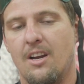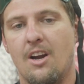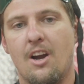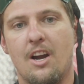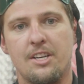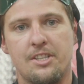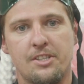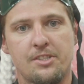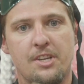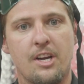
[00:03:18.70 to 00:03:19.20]
All
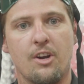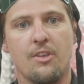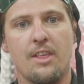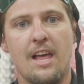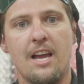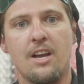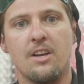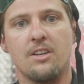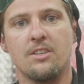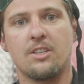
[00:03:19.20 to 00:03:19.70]
right, did you hear
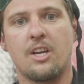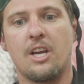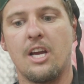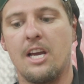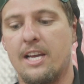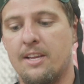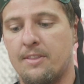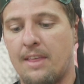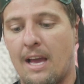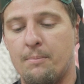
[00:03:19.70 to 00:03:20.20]
that?
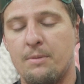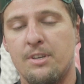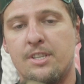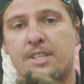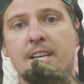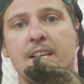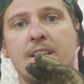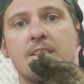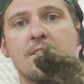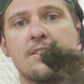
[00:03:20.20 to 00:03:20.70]
Okay, that
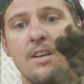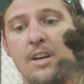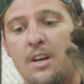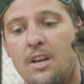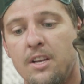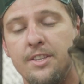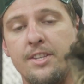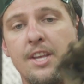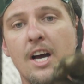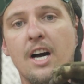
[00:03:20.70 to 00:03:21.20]
machine's
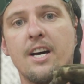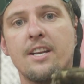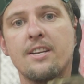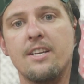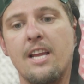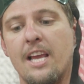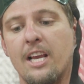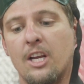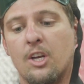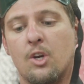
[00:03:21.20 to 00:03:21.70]
done,
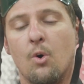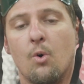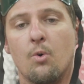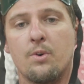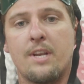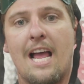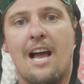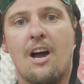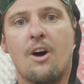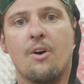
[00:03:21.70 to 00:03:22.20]
it
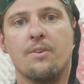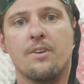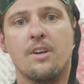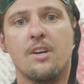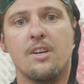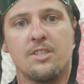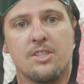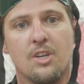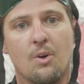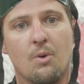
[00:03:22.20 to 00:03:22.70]
cooled down.
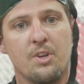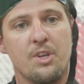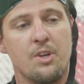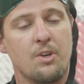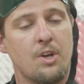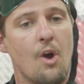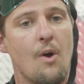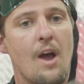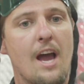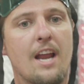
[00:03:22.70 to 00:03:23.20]
So
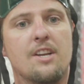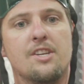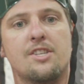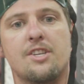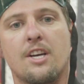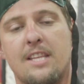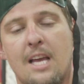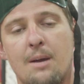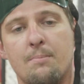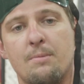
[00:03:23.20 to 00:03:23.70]
you go ahead and
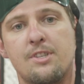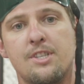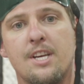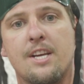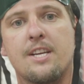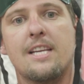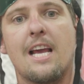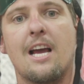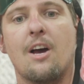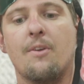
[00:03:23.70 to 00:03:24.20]
shut that
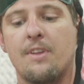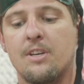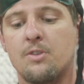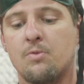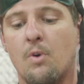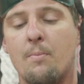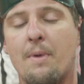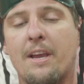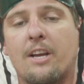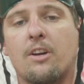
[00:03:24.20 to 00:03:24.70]
machine down.
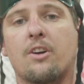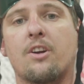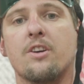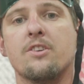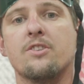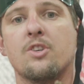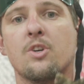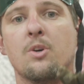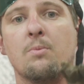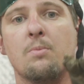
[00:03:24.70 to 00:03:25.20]
This will make your
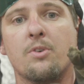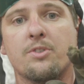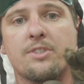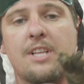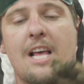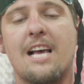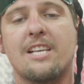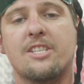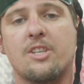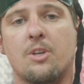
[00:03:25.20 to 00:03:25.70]
consumables
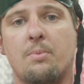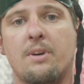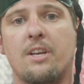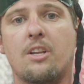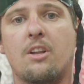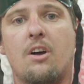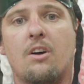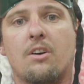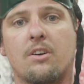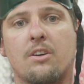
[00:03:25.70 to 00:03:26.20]
last a little
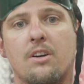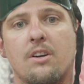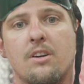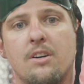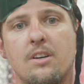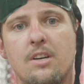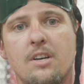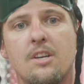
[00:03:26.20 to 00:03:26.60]
bit longer.